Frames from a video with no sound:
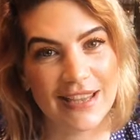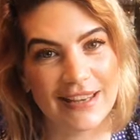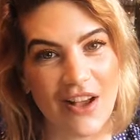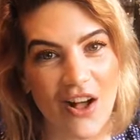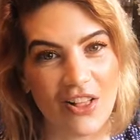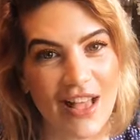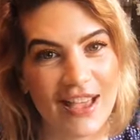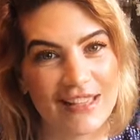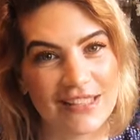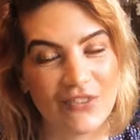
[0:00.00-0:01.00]
and all
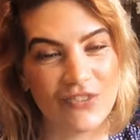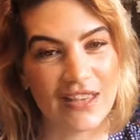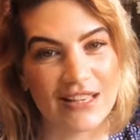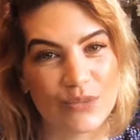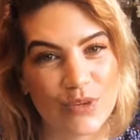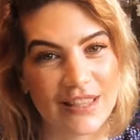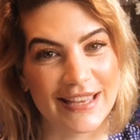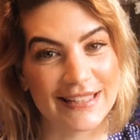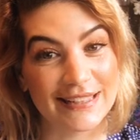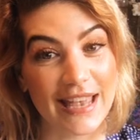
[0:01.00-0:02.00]
kinds of things
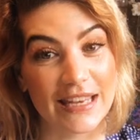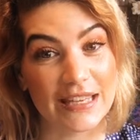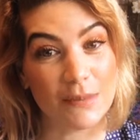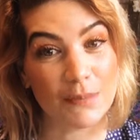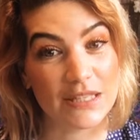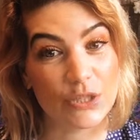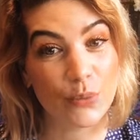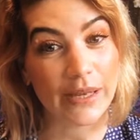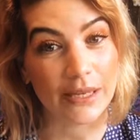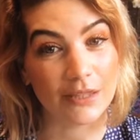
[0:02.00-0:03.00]
related and in
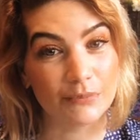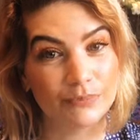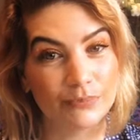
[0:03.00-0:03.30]
between.